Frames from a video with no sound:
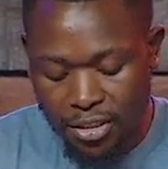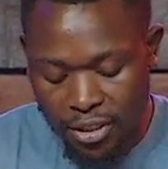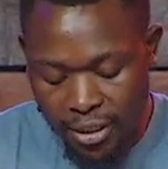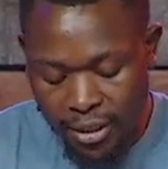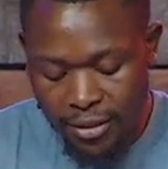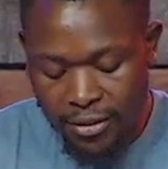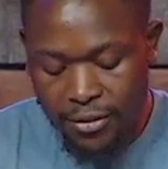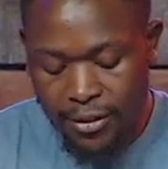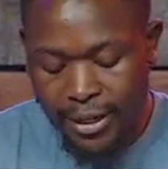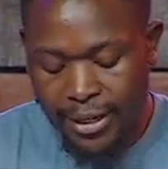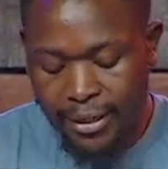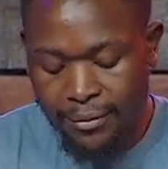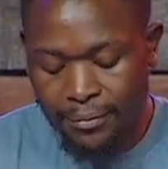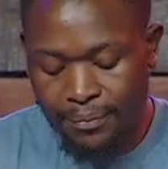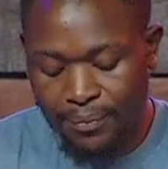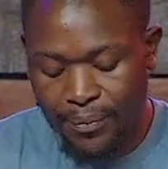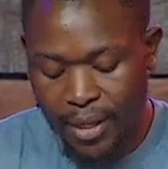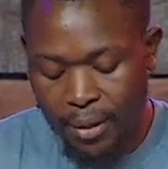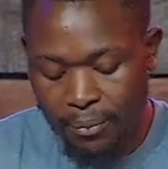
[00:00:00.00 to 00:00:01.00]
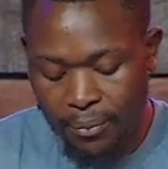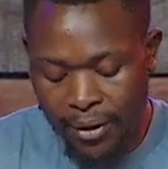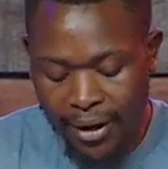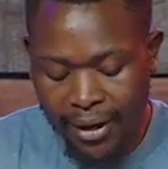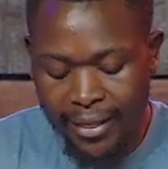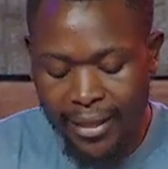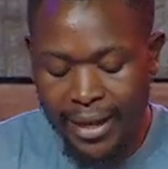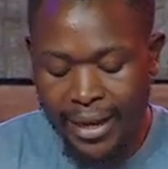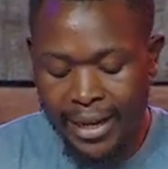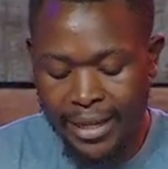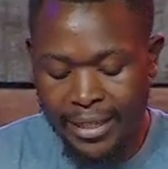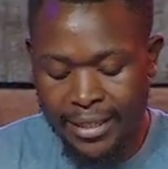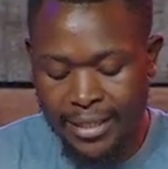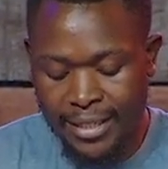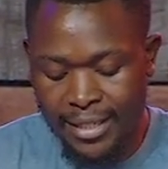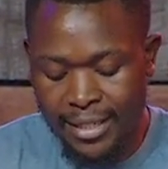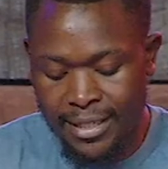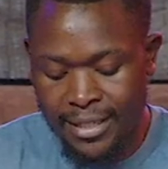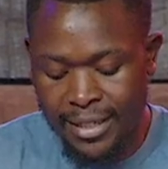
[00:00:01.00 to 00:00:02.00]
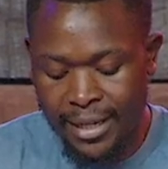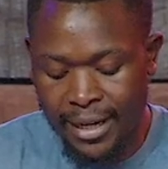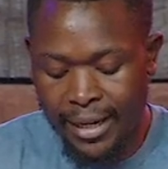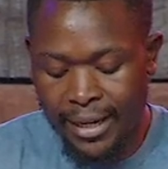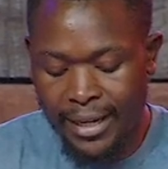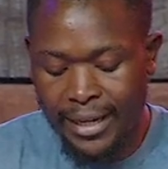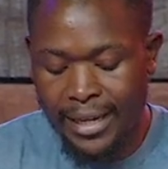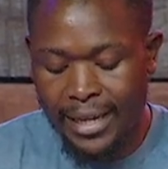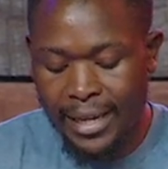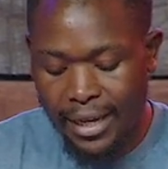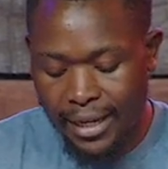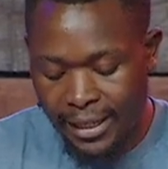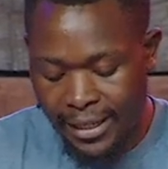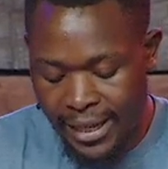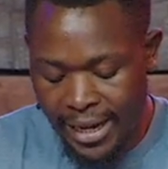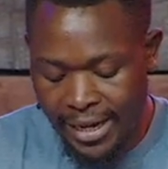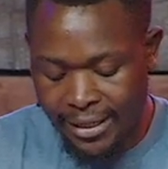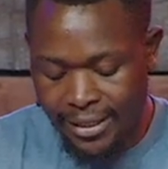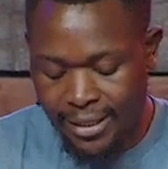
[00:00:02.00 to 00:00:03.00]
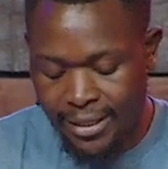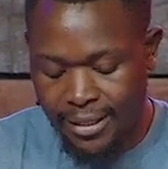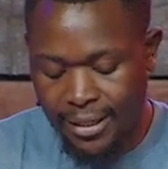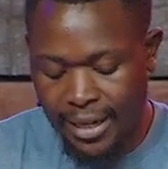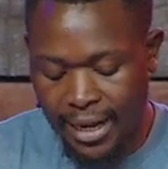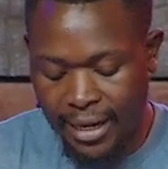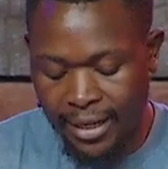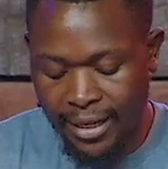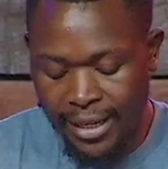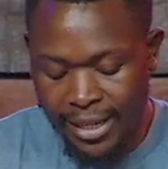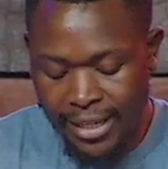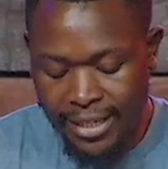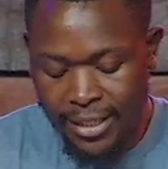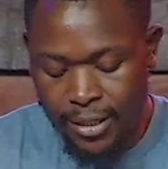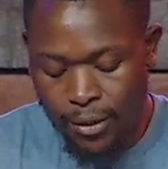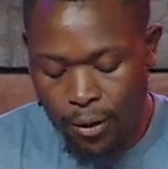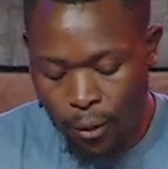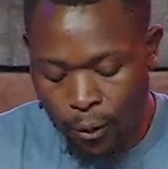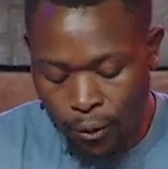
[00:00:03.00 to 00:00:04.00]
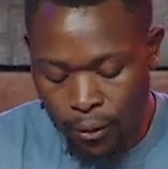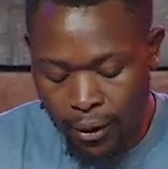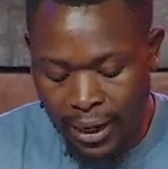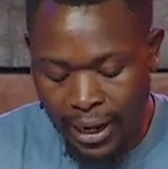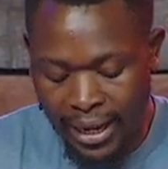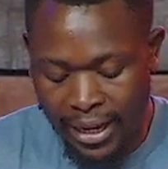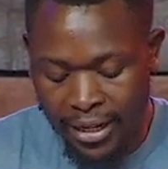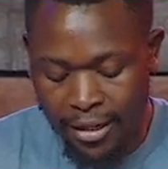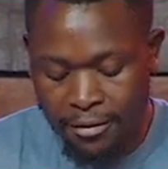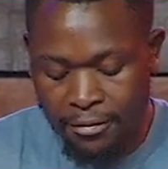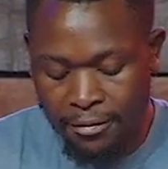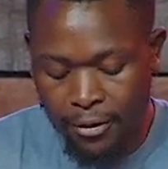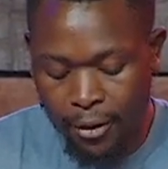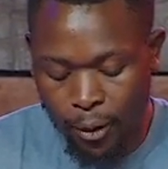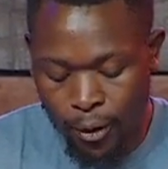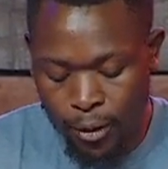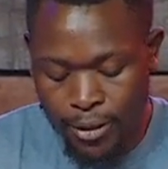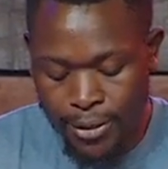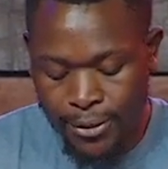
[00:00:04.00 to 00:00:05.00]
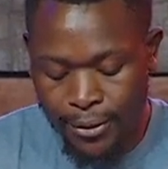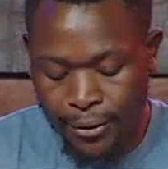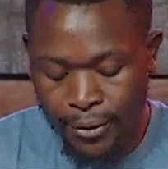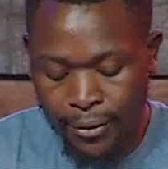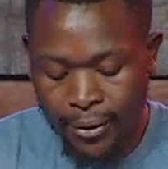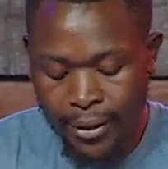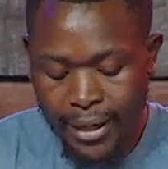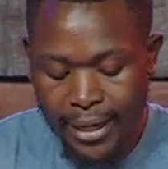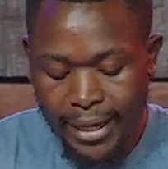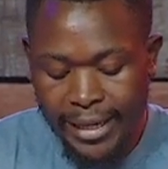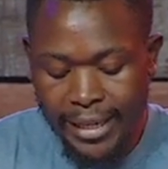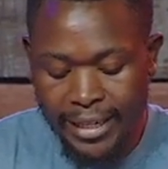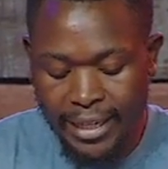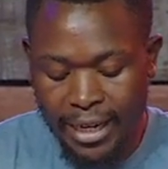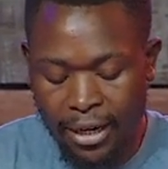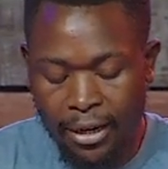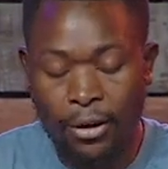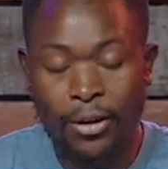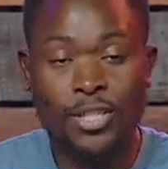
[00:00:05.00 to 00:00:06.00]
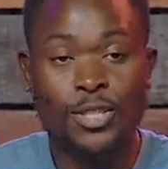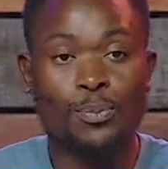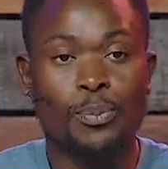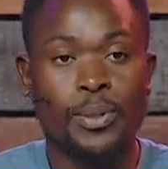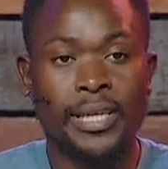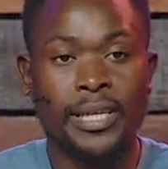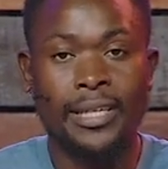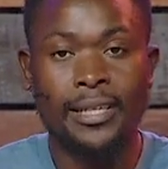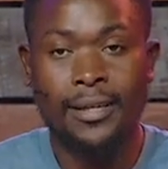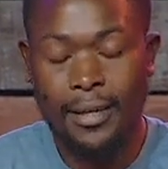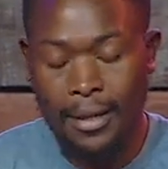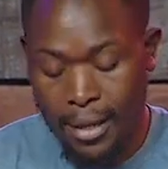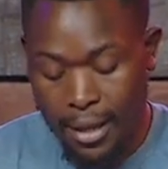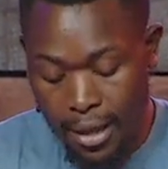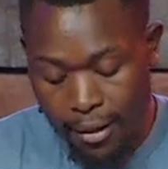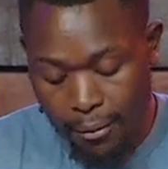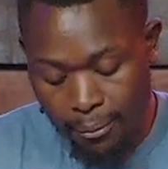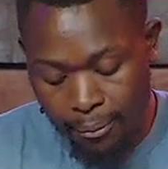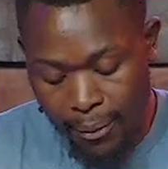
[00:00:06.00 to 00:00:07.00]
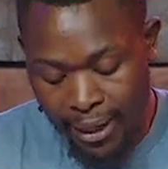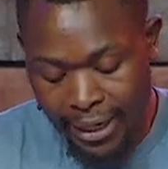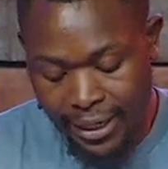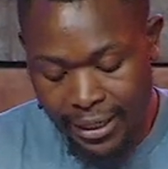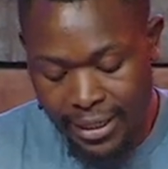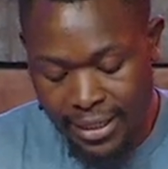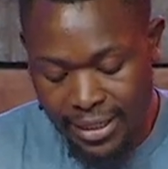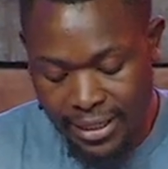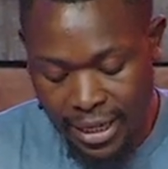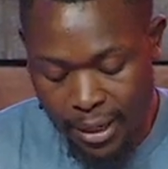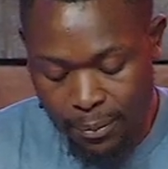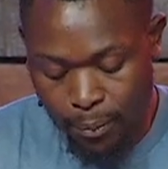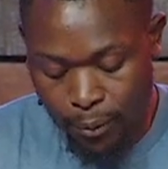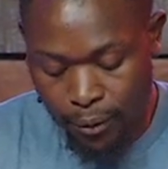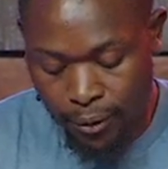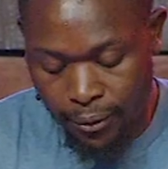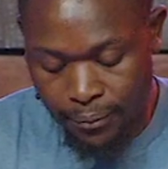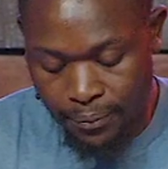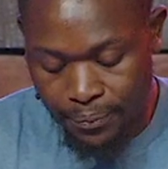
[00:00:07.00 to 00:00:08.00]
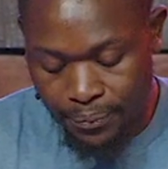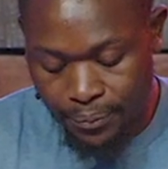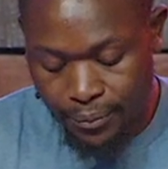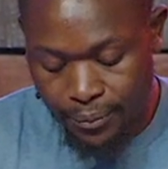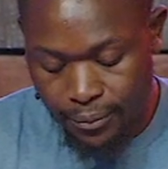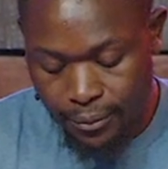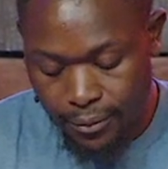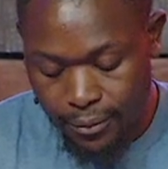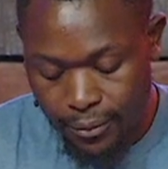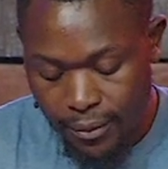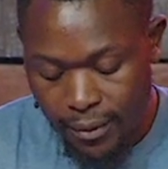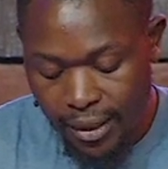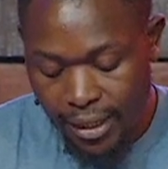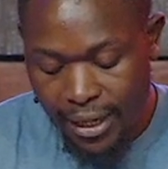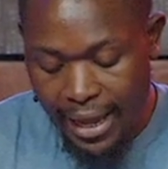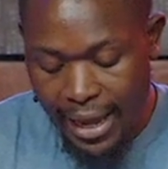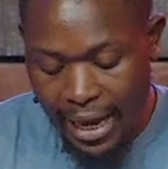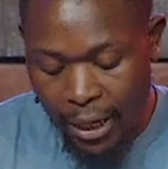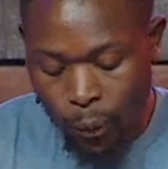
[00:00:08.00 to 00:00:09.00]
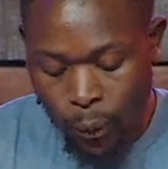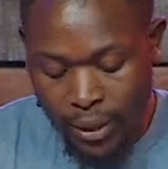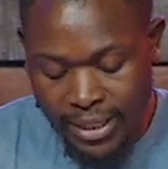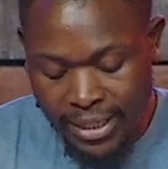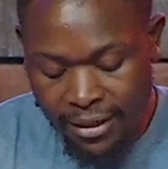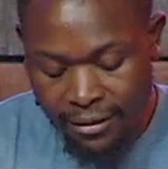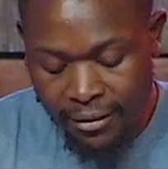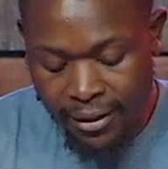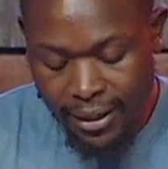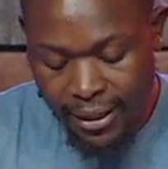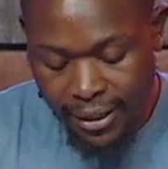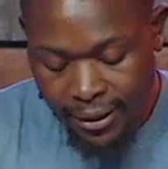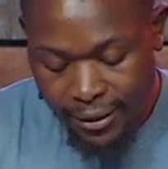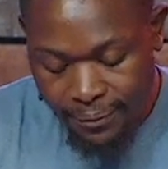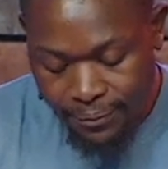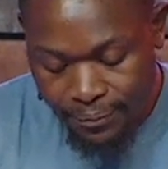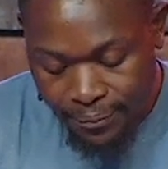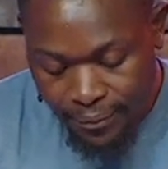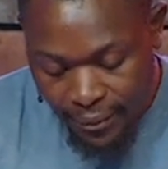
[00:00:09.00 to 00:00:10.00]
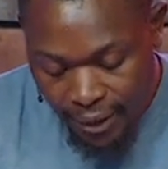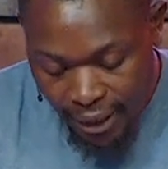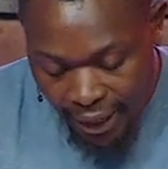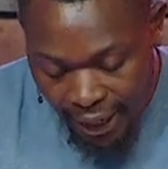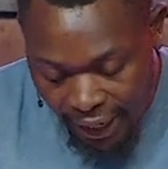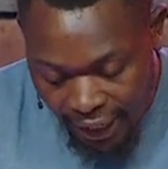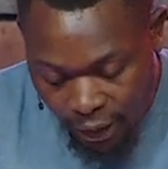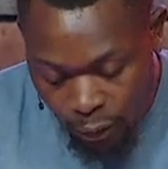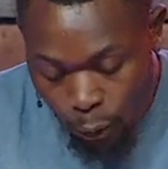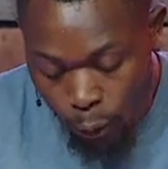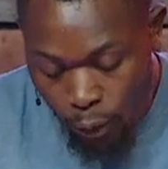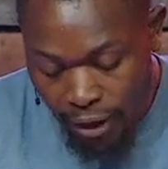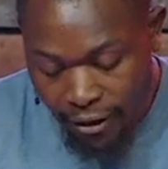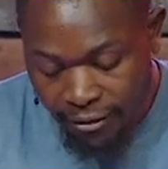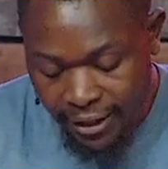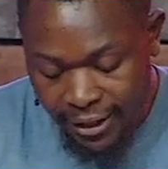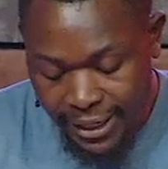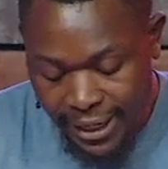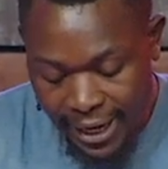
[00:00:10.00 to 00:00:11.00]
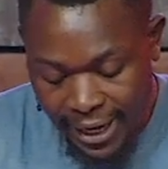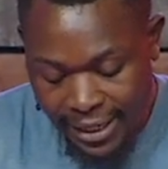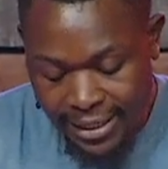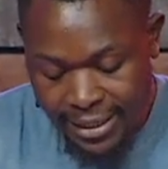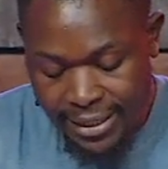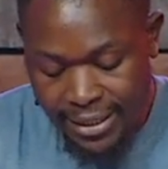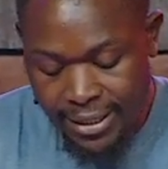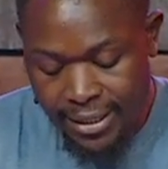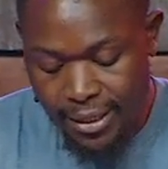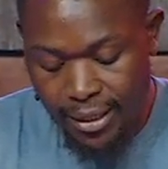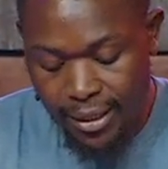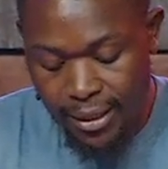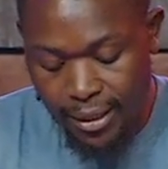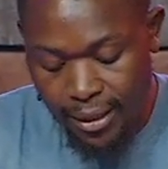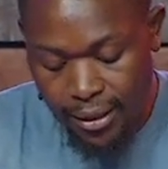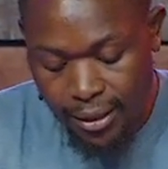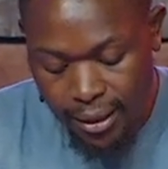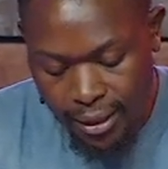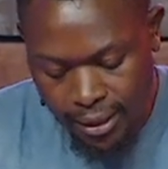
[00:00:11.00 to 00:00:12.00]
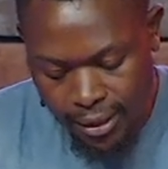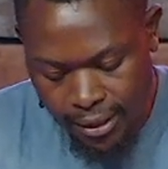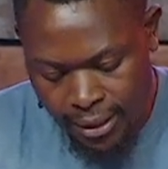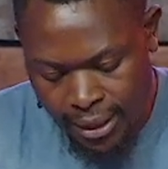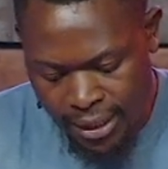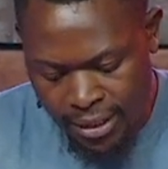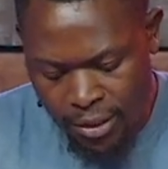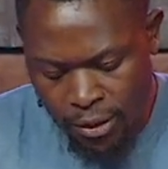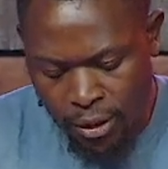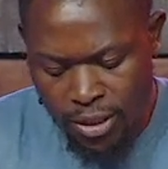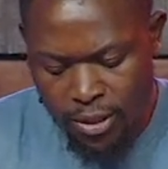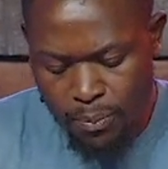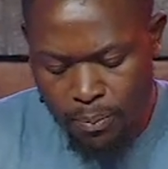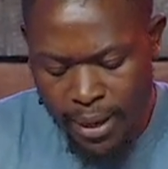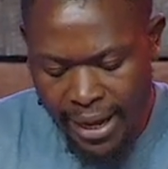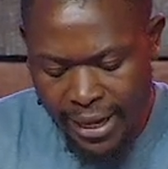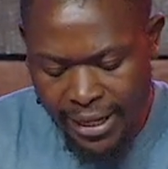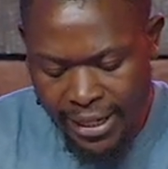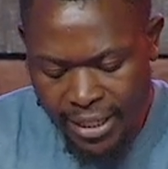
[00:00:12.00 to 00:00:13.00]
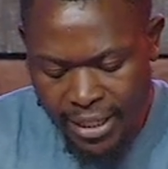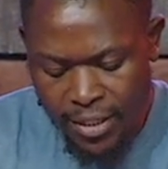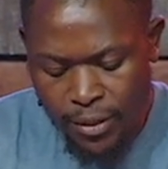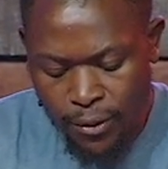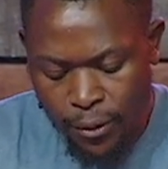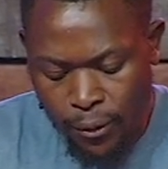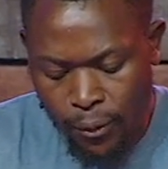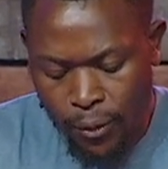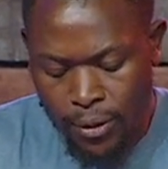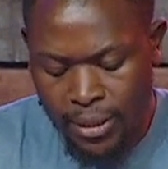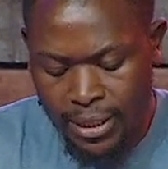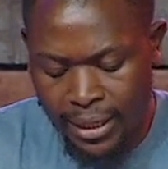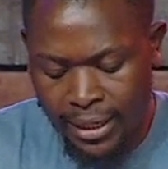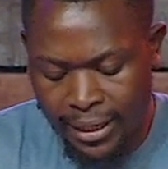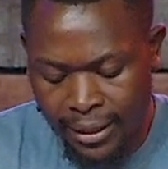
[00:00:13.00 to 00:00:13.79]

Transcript: children, brother, and sister, yes, and his own life also, he cannot be my disciple. And whoever does not bear his cross